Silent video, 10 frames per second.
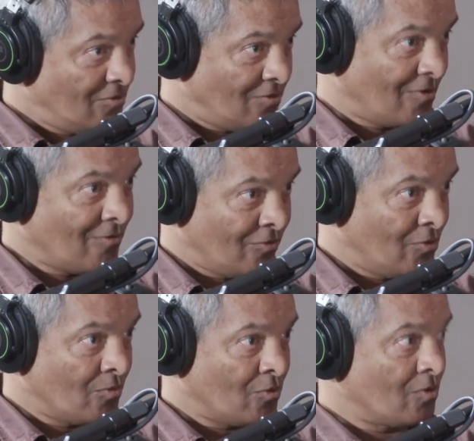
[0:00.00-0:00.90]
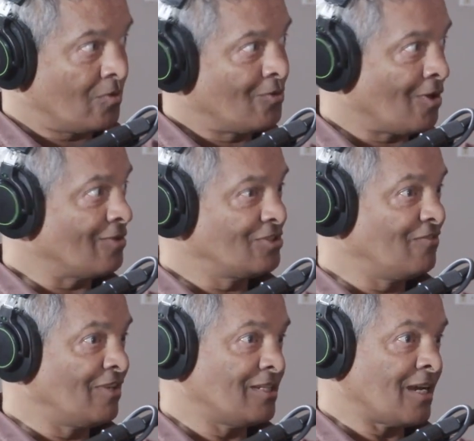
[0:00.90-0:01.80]
You
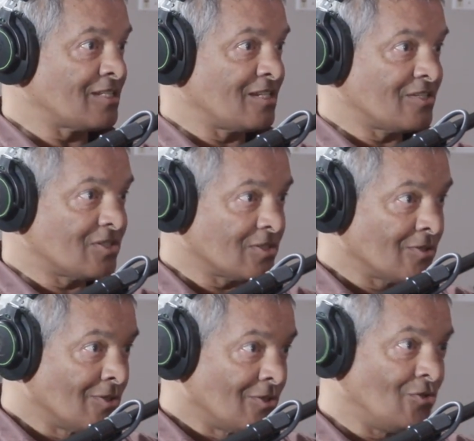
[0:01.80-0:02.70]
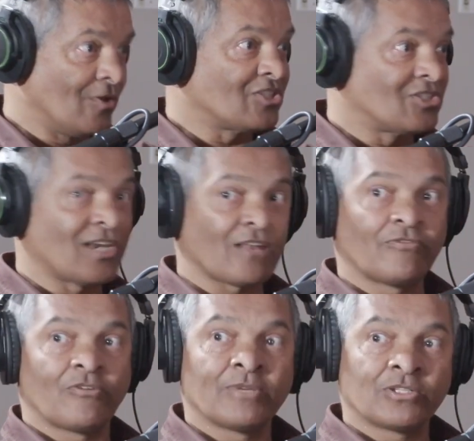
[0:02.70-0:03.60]
cultivate assets, yes. You extract
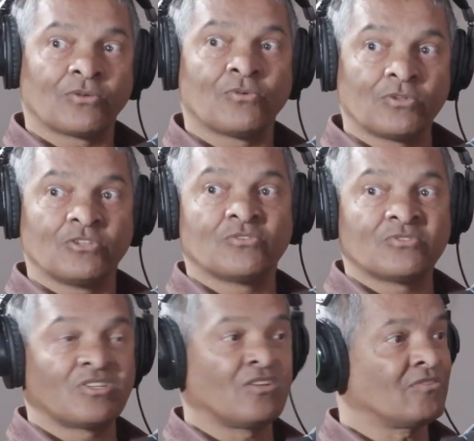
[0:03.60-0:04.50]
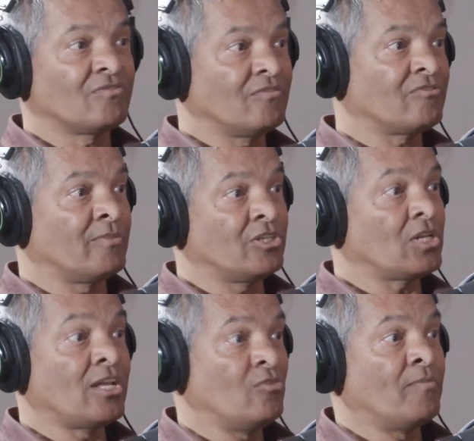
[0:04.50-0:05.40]
from it according to a set of
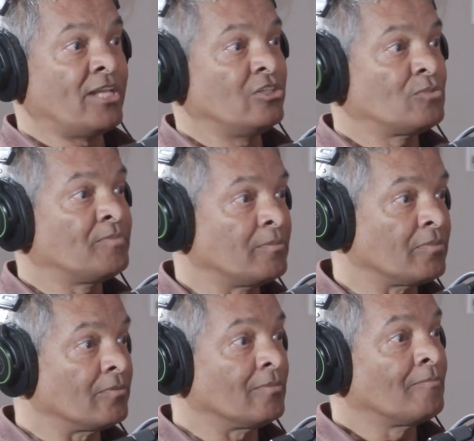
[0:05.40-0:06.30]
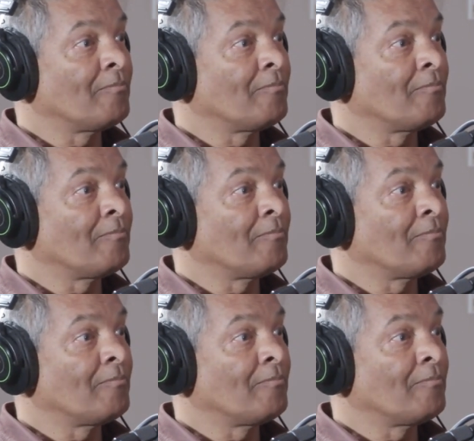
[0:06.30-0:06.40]
information, and you manage people.